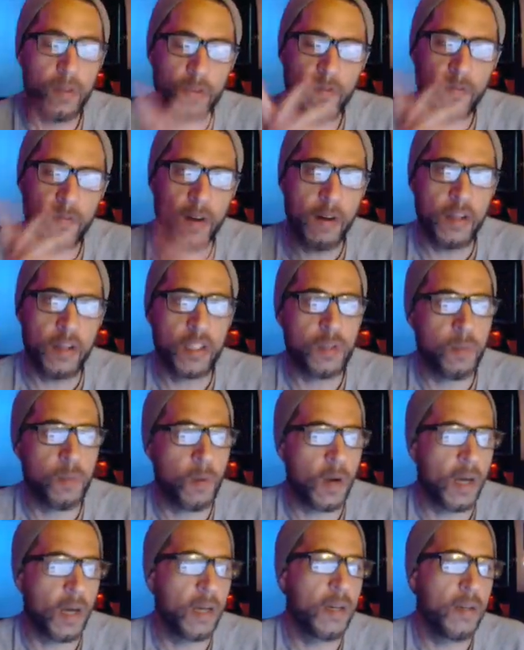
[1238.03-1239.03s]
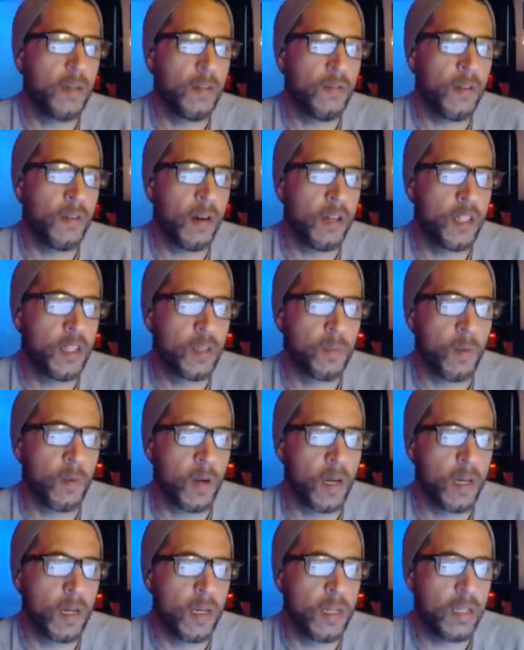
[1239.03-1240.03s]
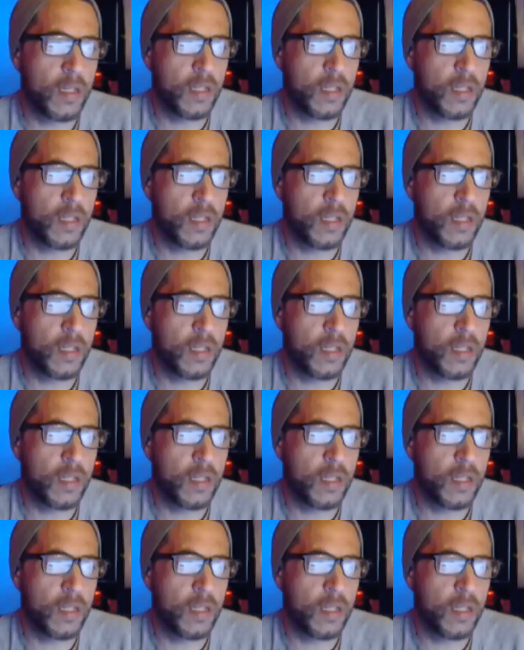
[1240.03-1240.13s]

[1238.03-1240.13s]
Very smart. Very smart.